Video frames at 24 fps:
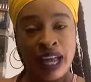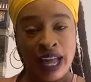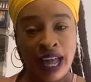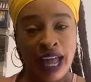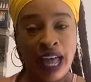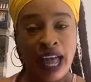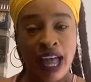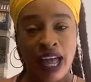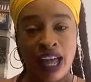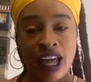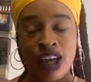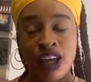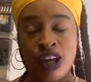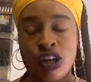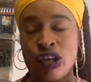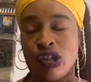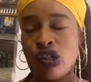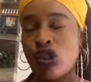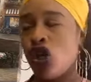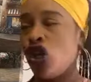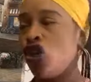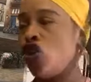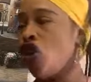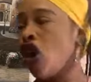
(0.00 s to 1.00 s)
Huh?
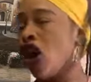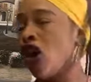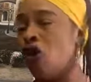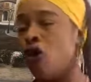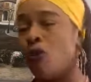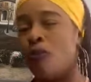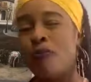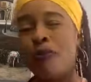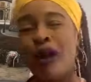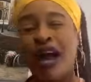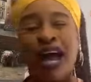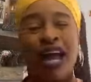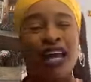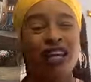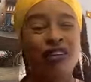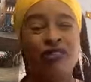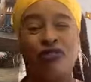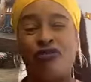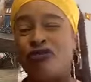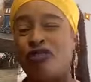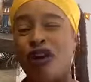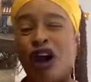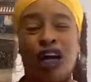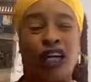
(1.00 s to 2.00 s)
So you all don't
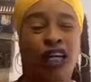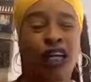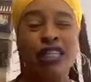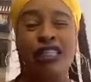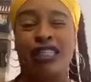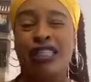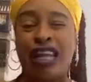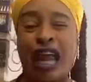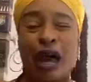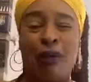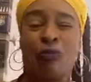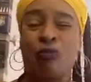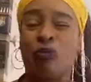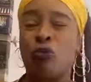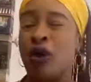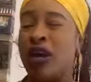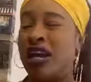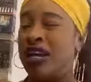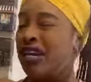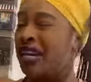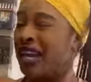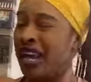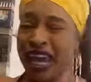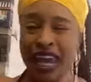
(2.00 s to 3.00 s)
mind the fucking slap
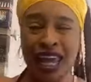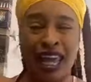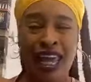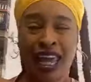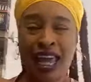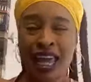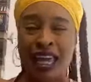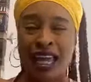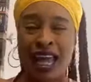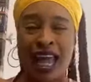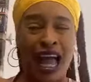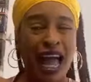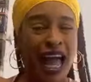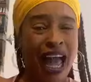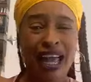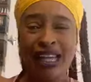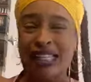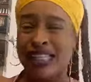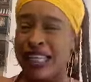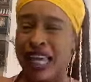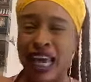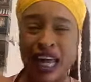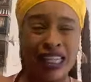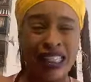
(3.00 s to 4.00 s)
Wendy?
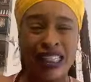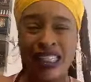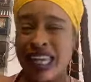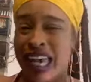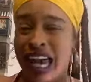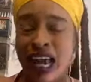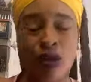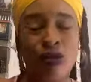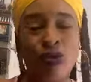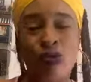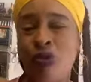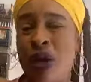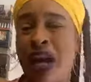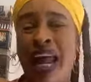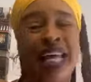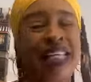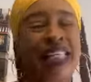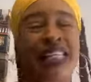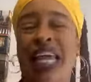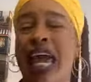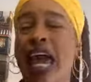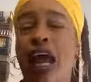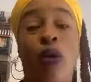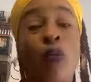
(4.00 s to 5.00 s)
I scared scared. What
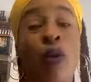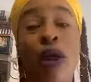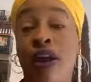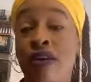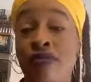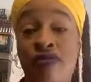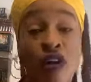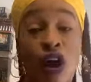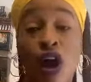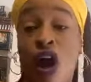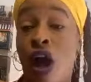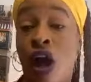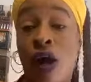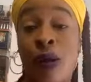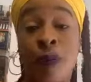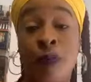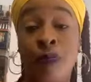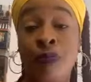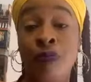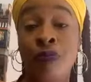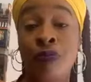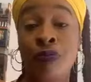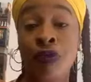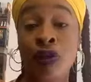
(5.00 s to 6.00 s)
I scared of Wendy
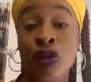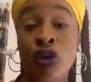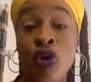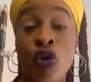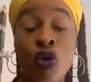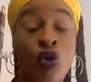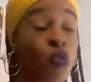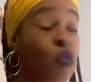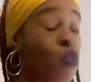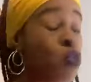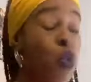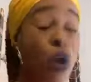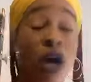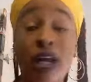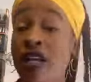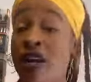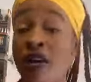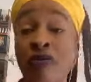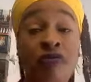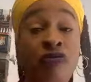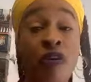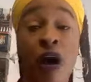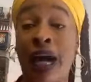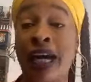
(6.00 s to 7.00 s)
for?
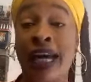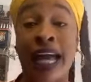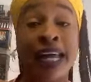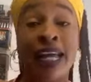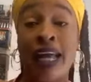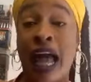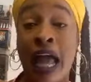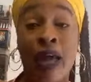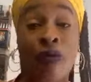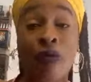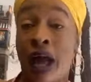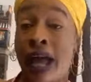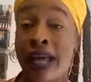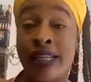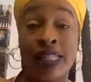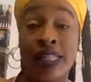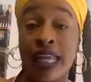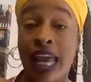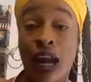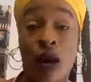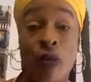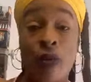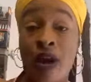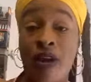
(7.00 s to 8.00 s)
What the fuck? I, I, I
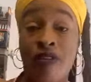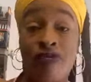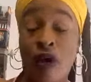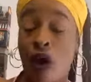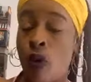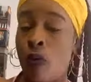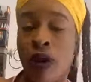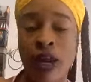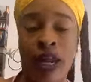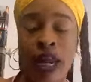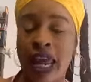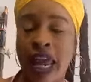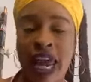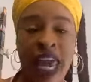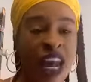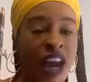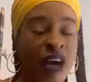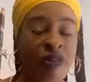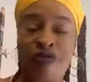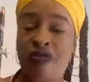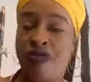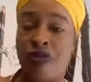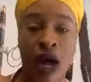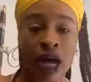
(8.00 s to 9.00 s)
scared of him before when they
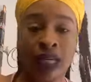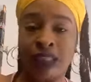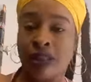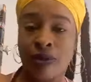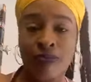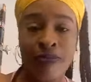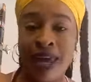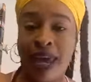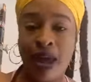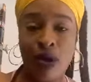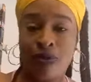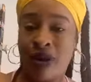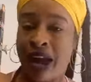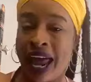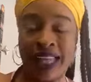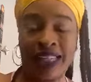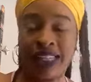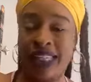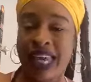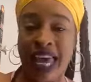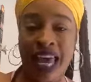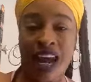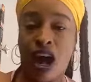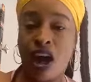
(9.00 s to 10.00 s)
ain't a fuck to me. But
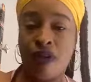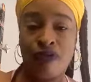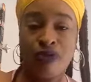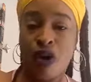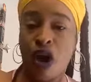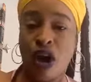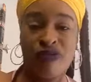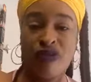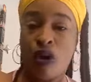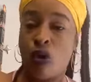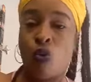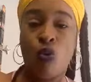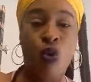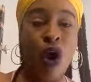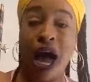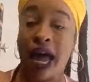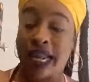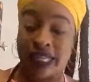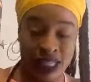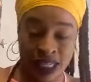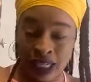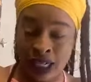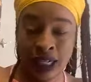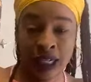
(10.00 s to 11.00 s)
I scared her for, for
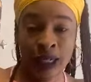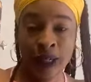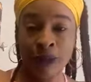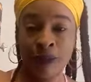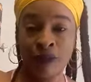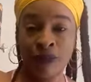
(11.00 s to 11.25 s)
what?